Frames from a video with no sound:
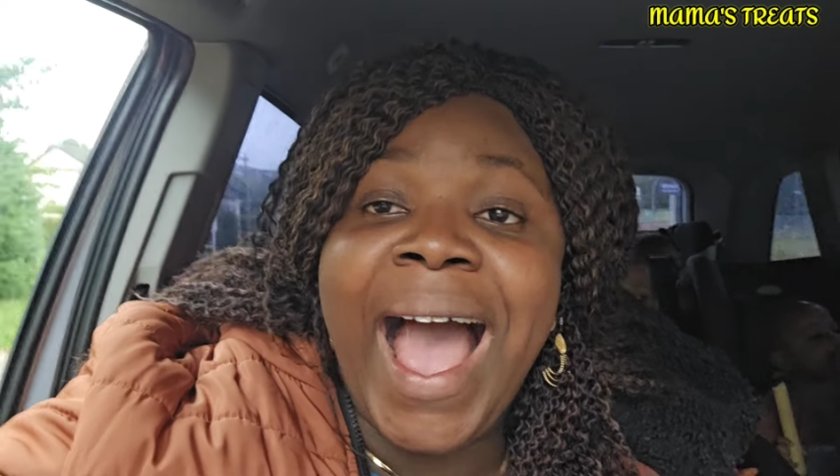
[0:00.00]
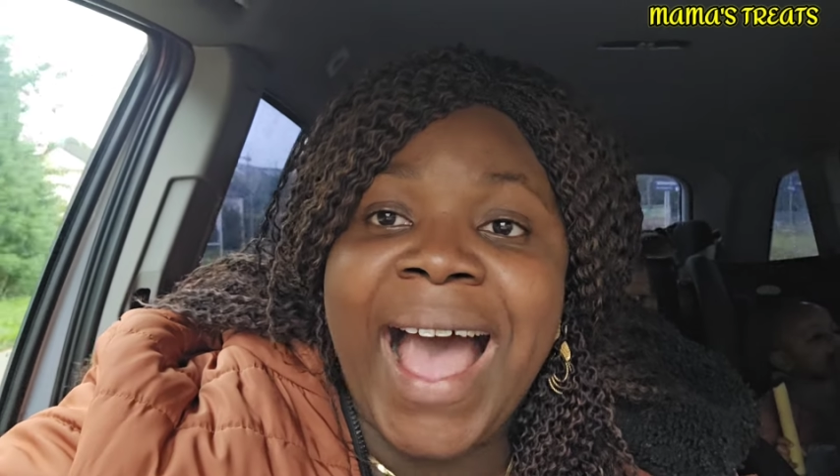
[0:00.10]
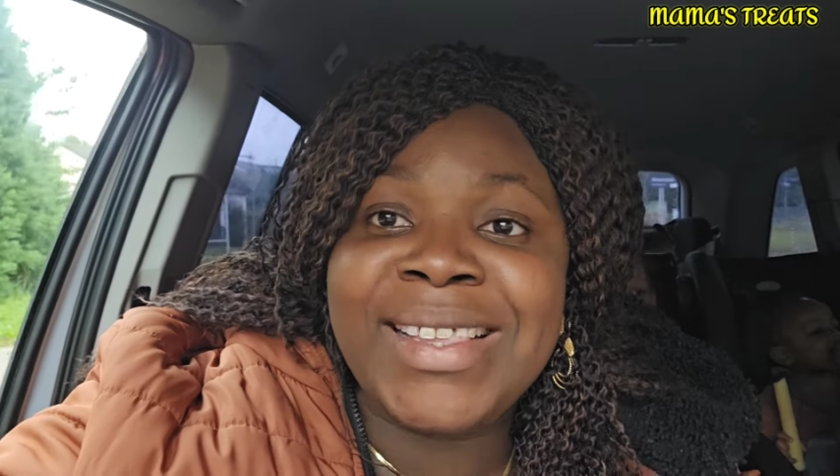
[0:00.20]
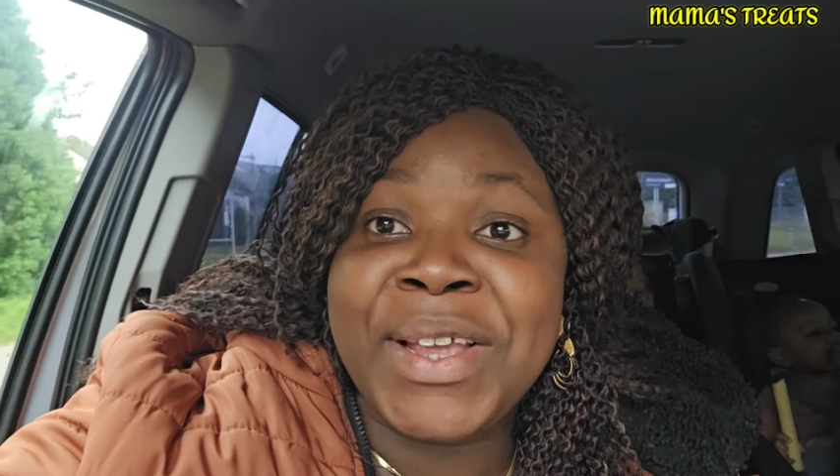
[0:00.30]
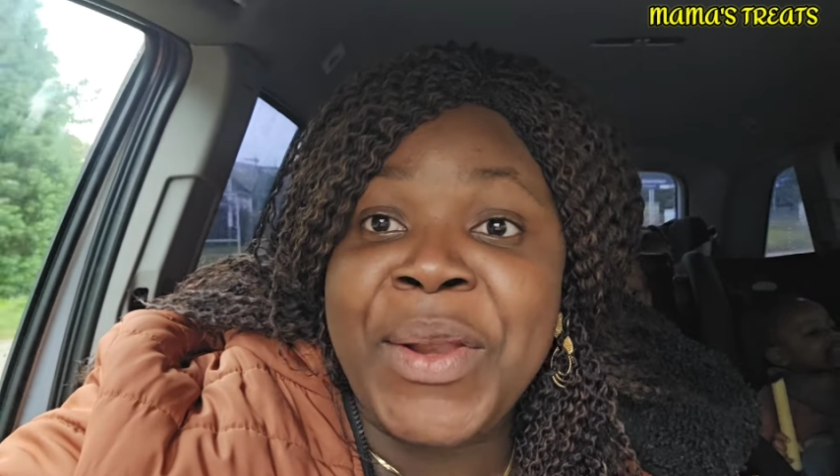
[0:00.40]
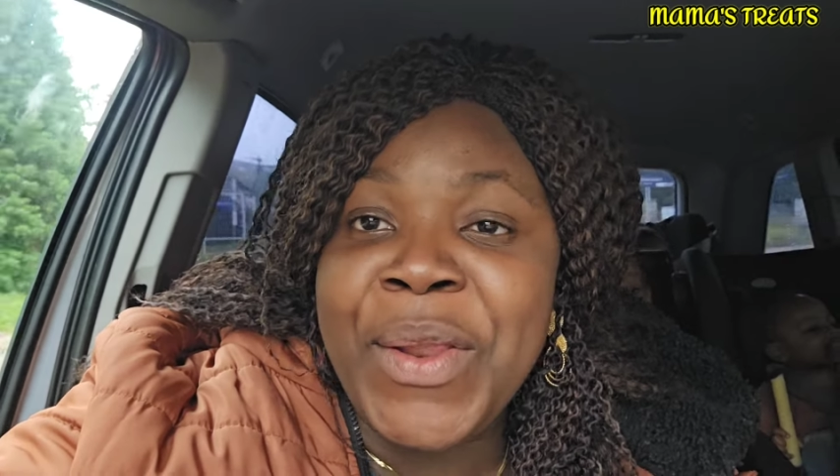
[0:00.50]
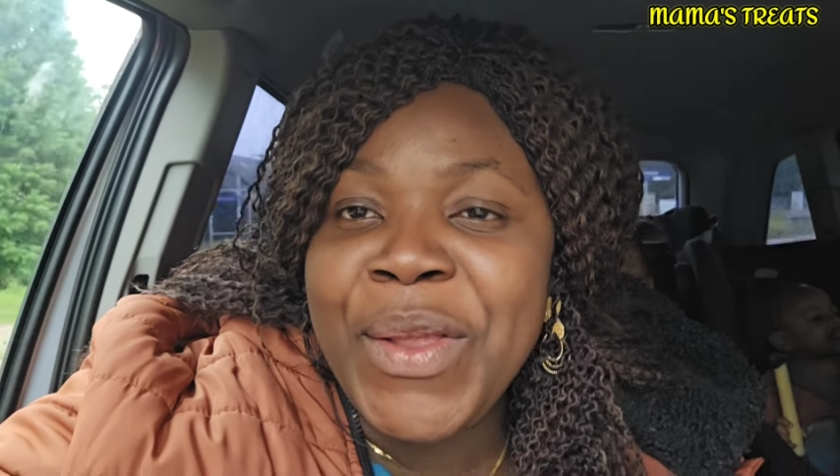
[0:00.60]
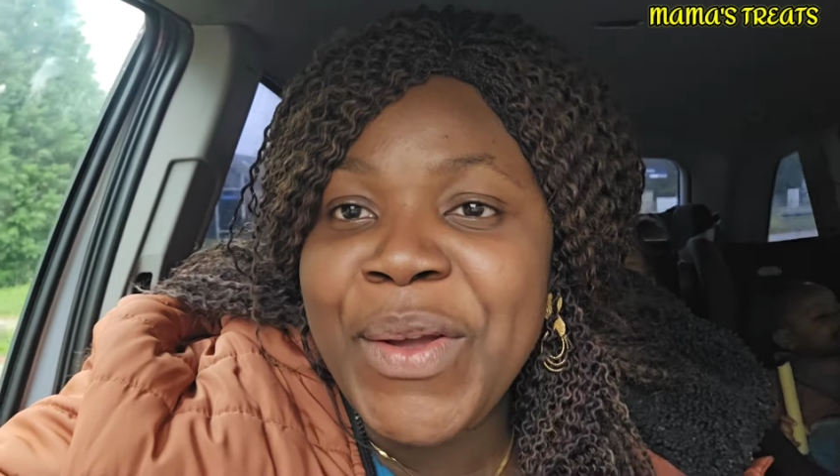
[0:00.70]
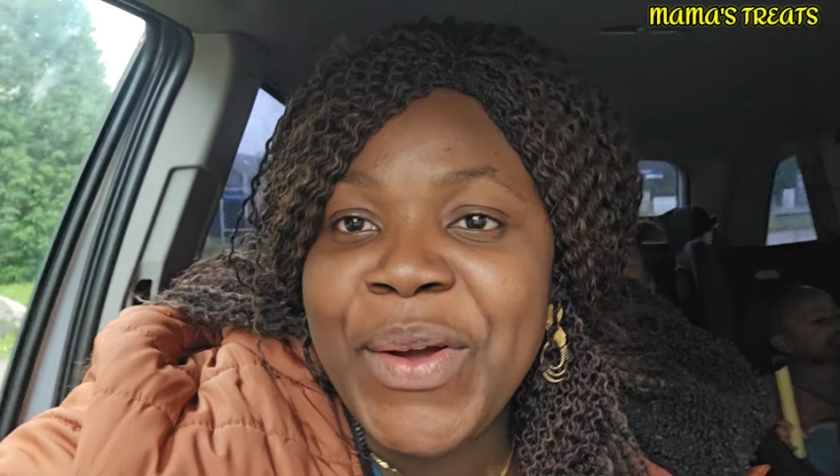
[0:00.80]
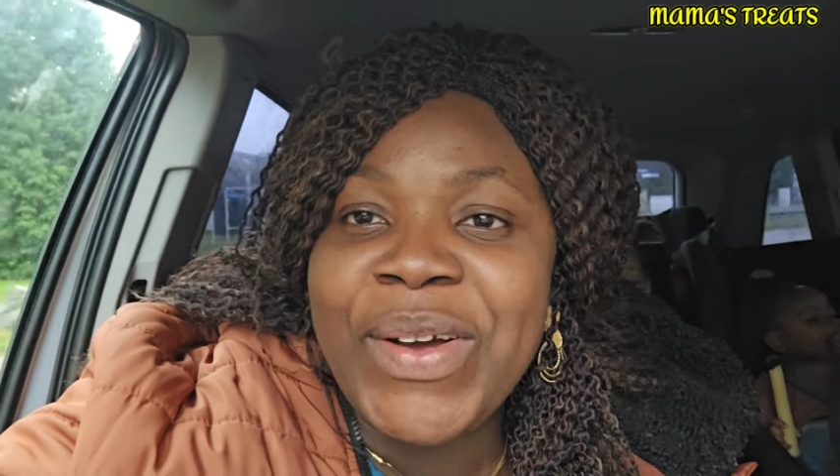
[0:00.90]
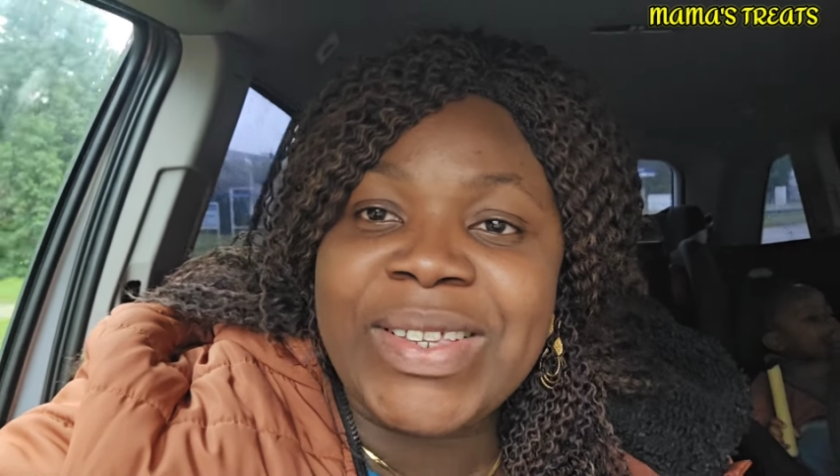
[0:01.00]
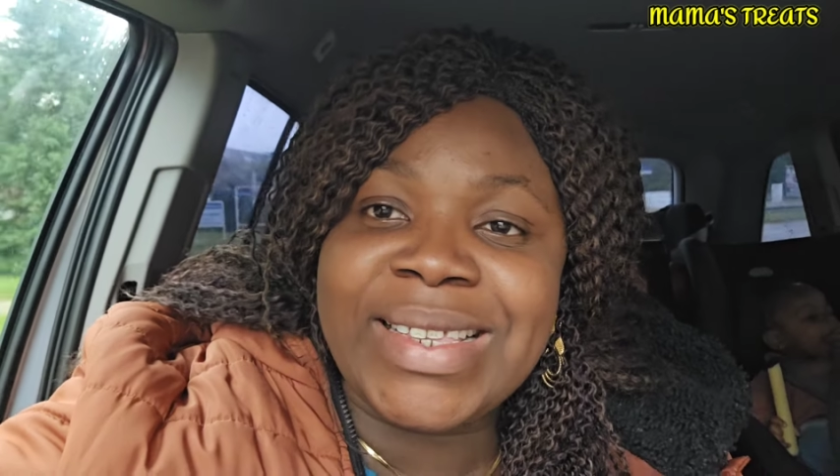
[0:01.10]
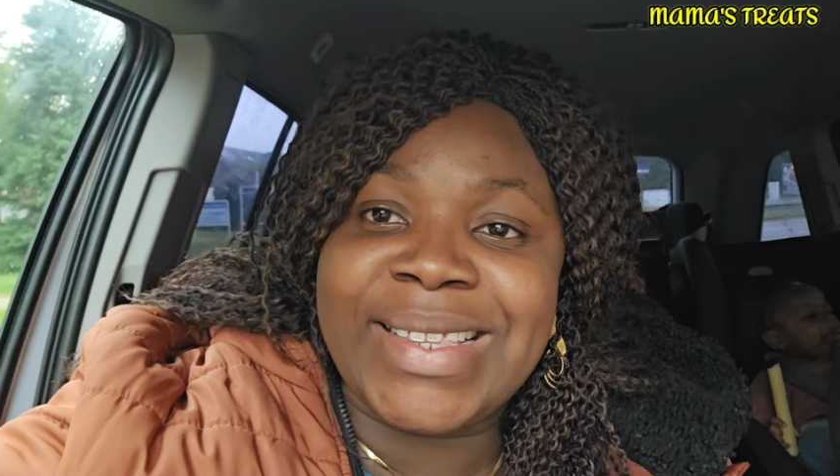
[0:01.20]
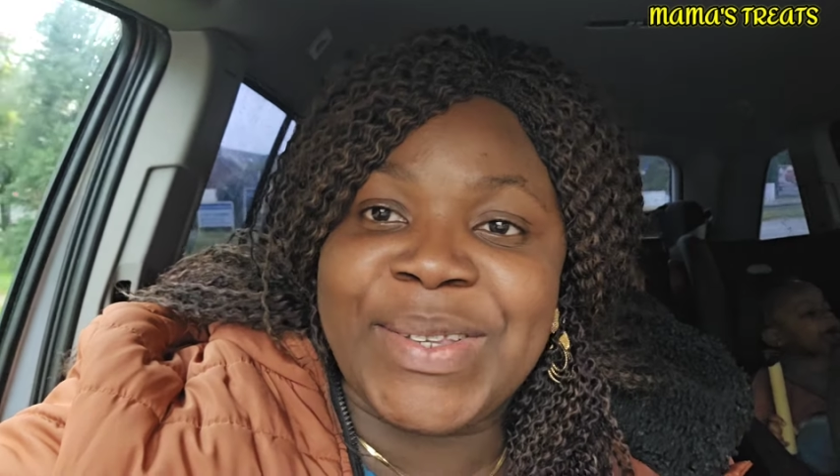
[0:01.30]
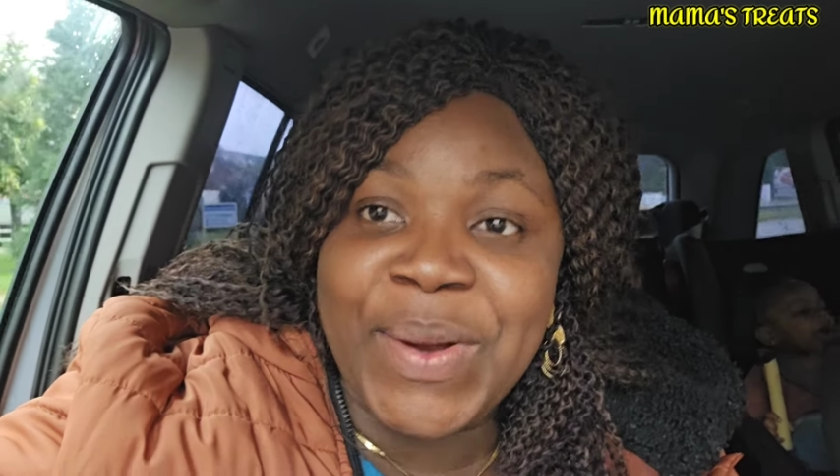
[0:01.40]
as a new
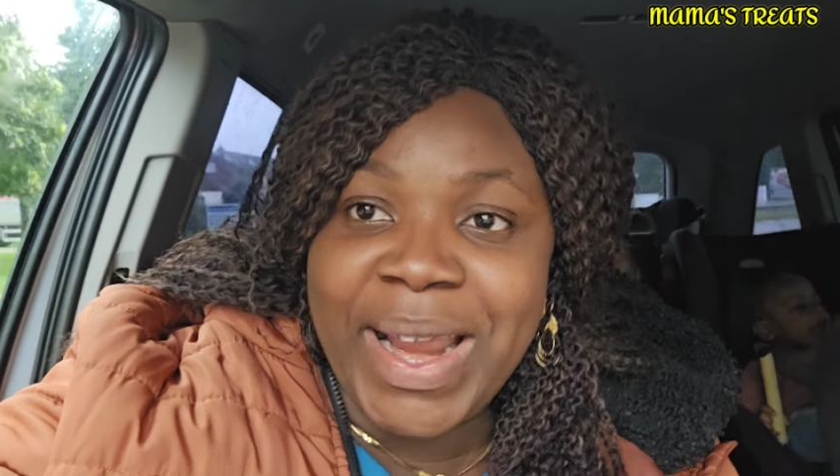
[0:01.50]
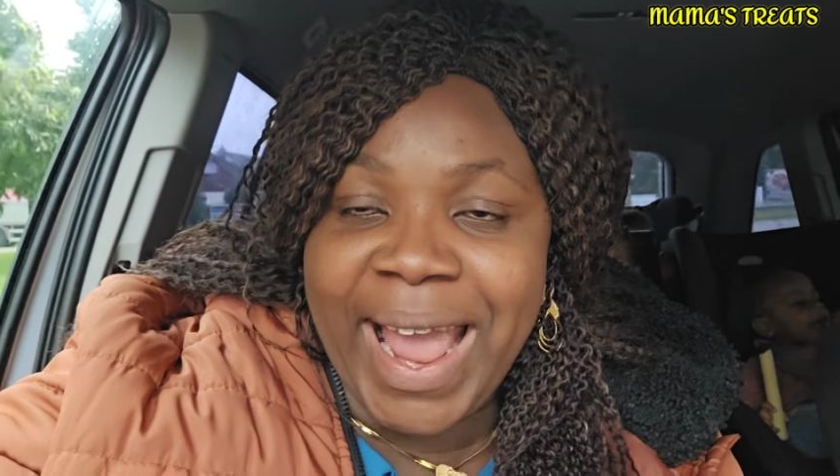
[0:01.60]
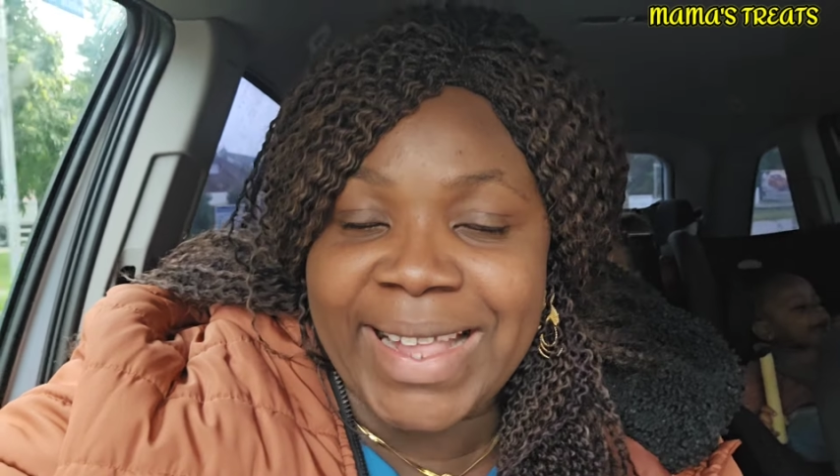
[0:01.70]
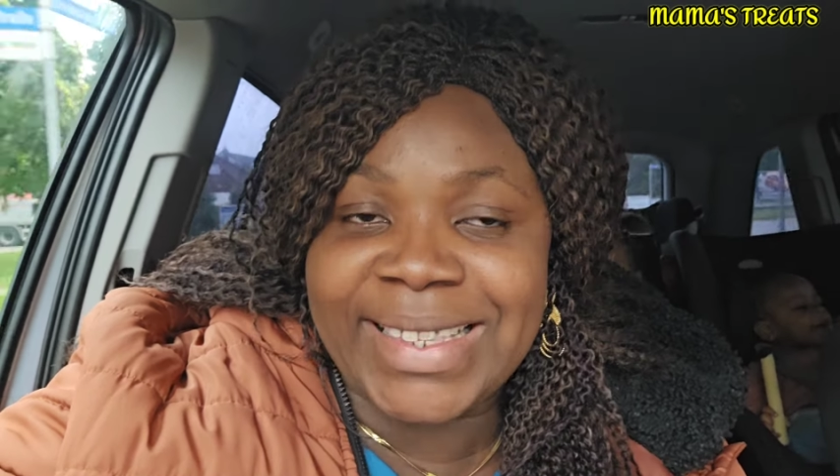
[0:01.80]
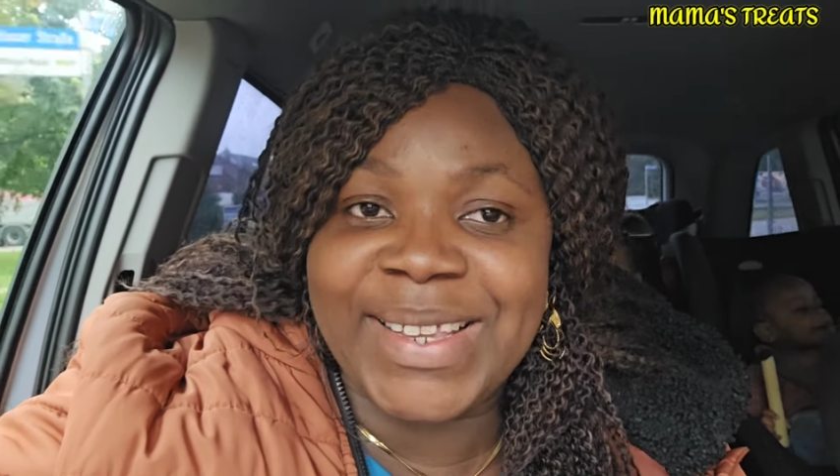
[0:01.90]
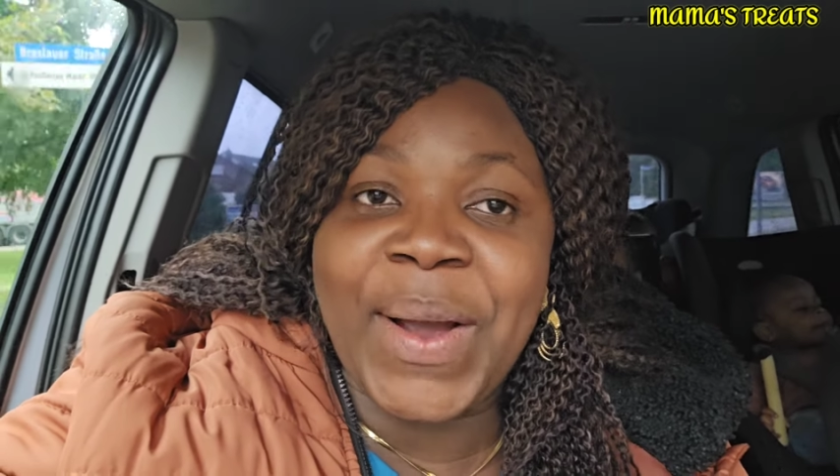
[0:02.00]
student.